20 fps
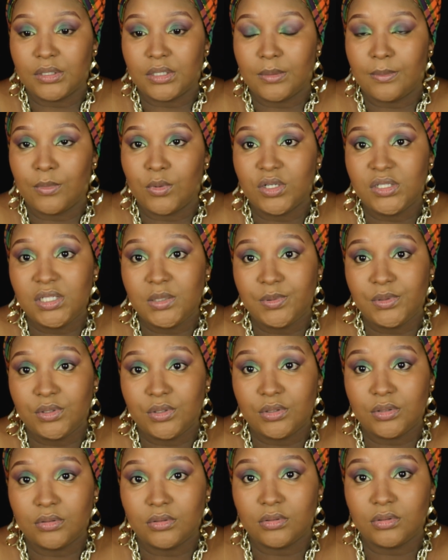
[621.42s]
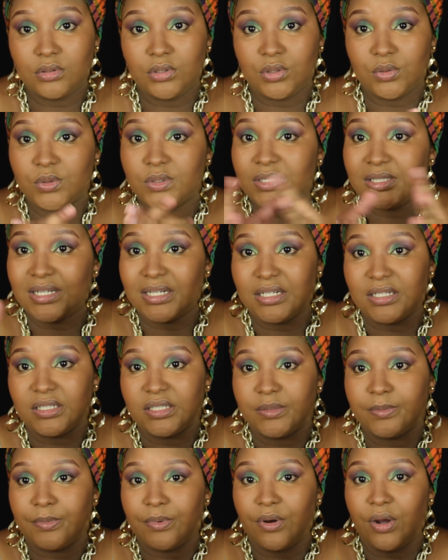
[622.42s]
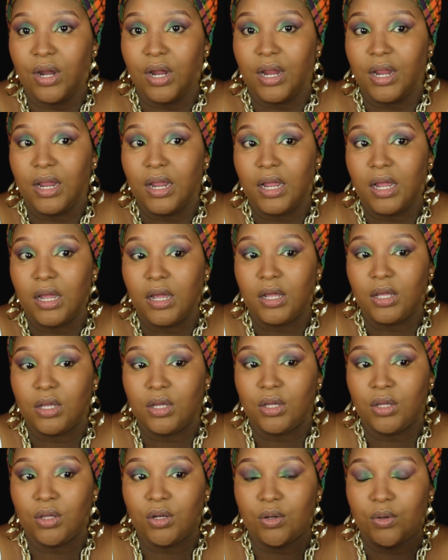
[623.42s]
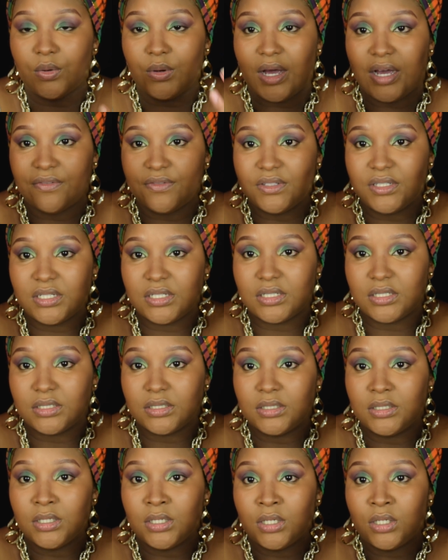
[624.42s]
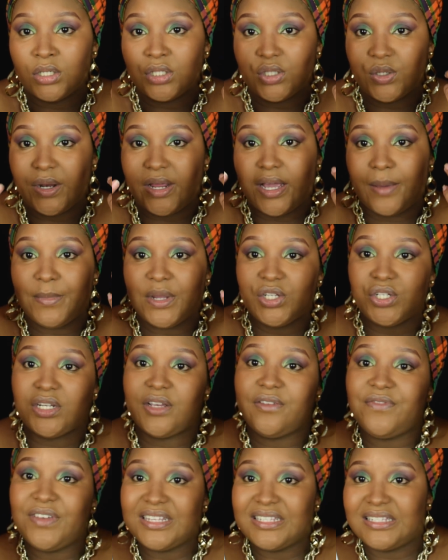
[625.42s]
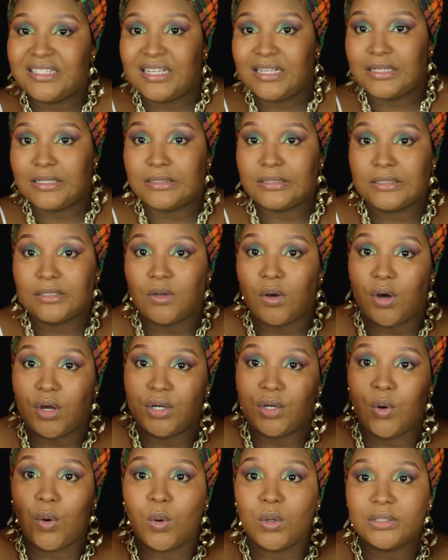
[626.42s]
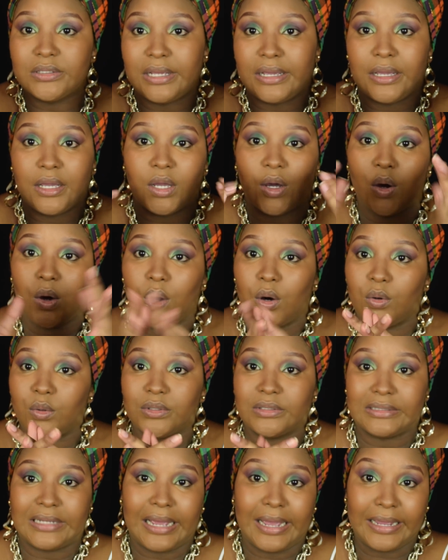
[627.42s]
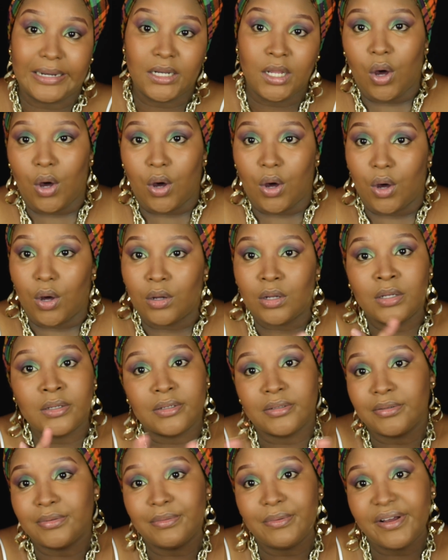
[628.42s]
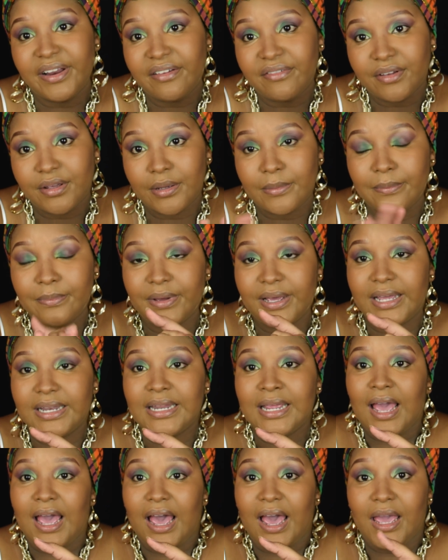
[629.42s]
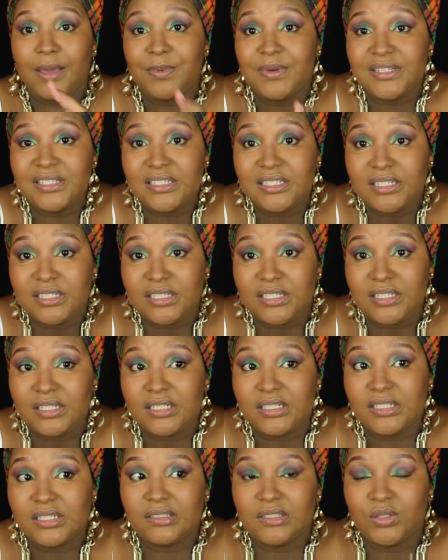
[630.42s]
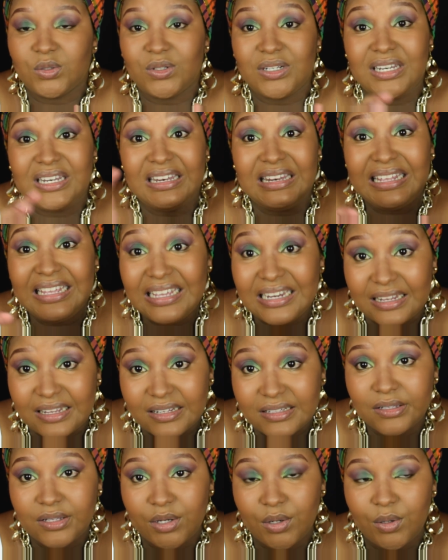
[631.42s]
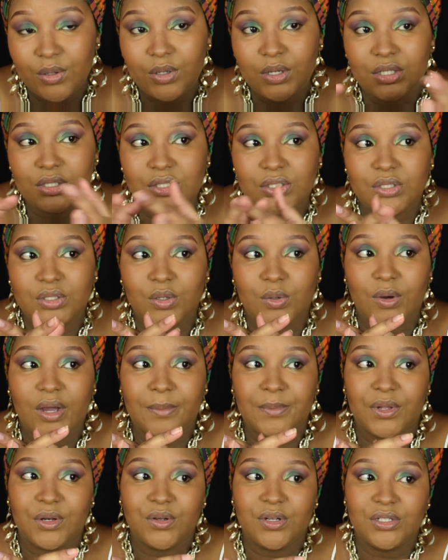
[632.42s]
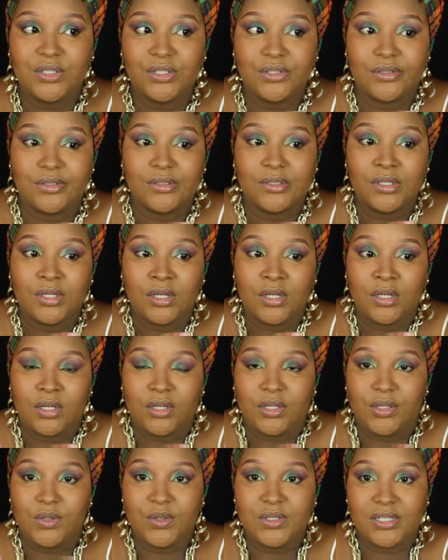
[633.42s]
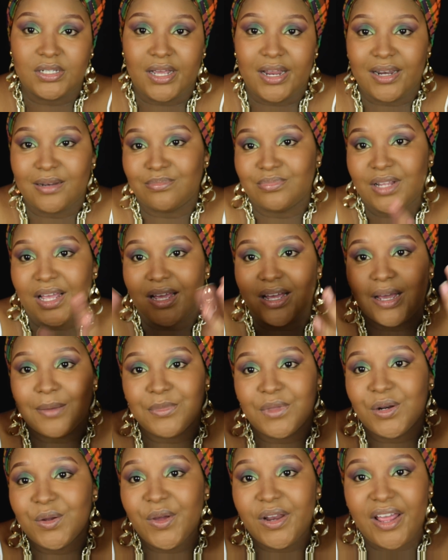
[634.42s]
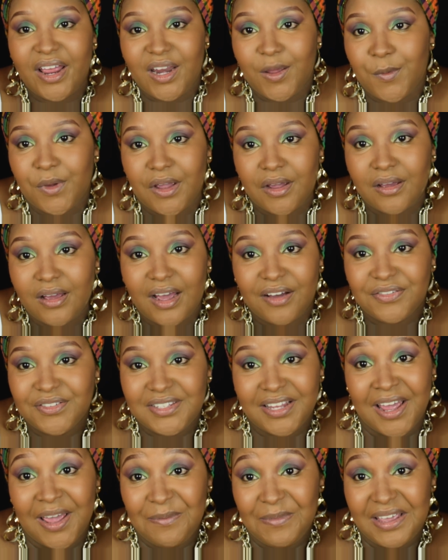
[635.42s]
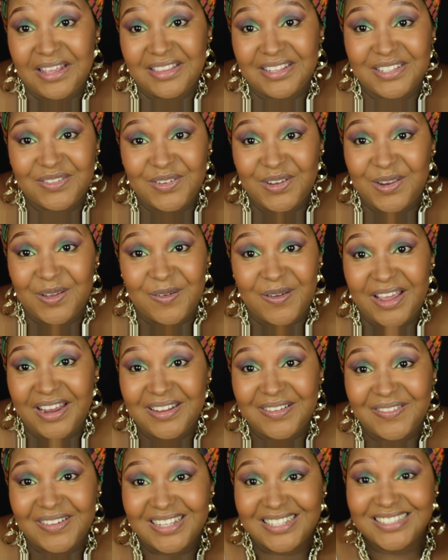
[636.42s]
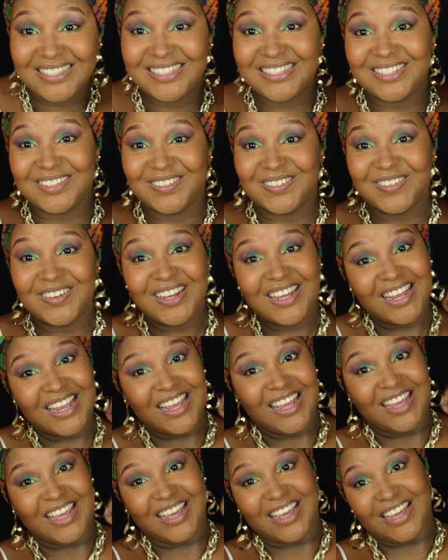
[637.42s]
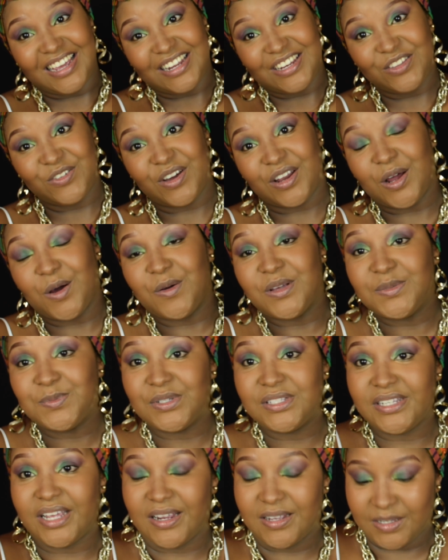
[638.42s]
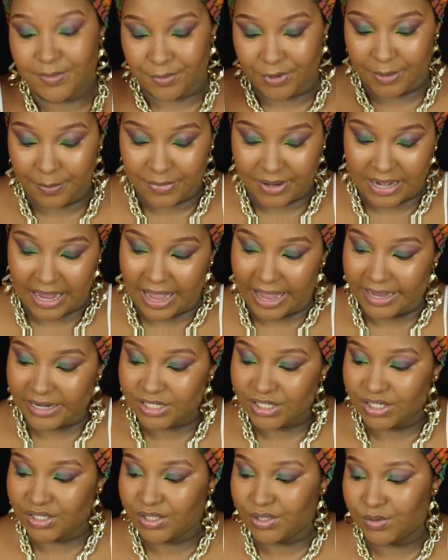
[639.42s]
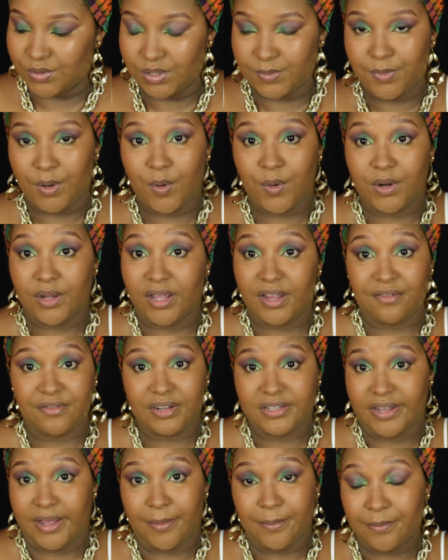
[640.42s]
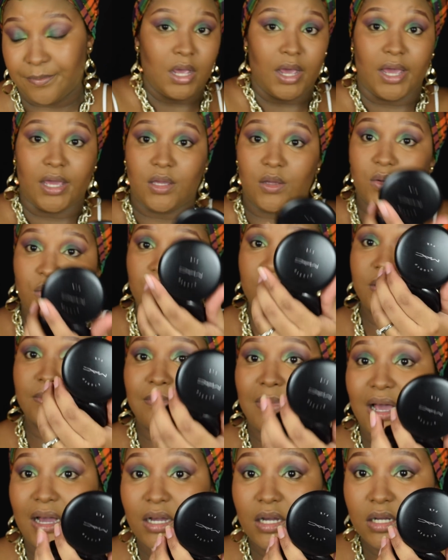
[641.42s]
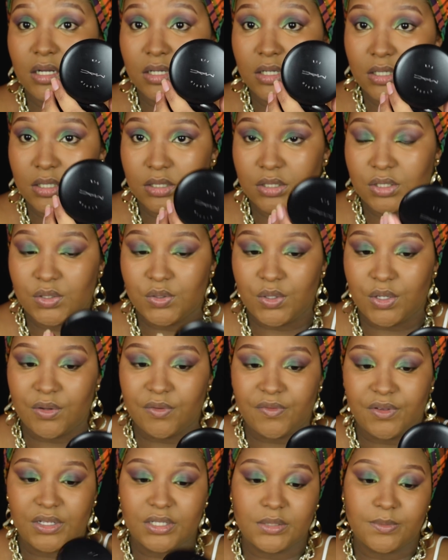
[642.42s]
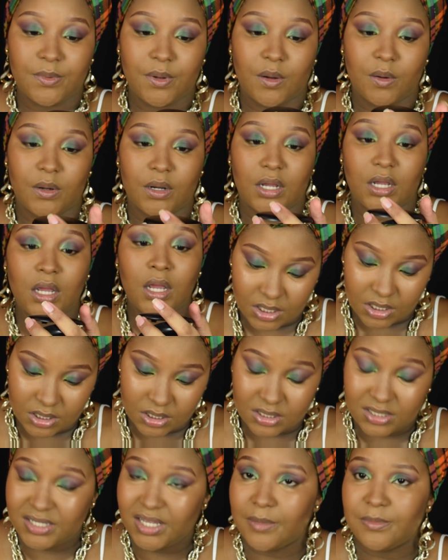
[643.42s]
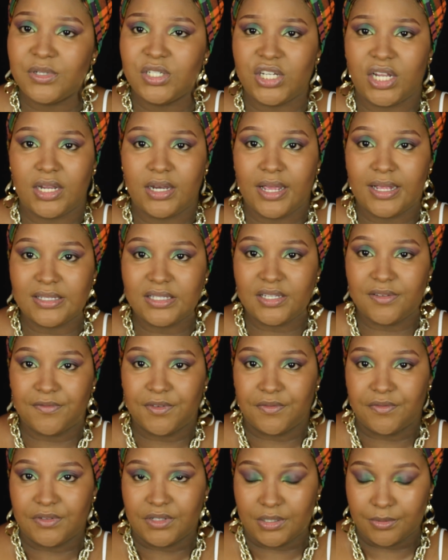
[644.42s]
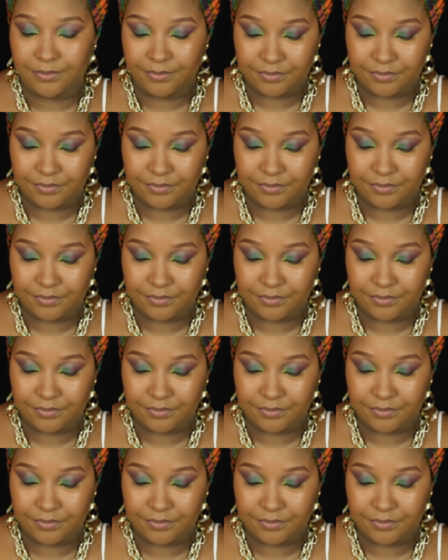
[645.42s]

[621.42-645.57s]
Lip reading: Most people use setting spray, you know, after, so they can make sure their face stays on whole day or whole night or whatever, but I personally don't need it, you know. So I'm not going to use it, and I'm not going anywhere after I make this video anyways, so you can always put setting spray, but I just use powder every time. I use MAC Studio Fix powder in the same shade, NC50.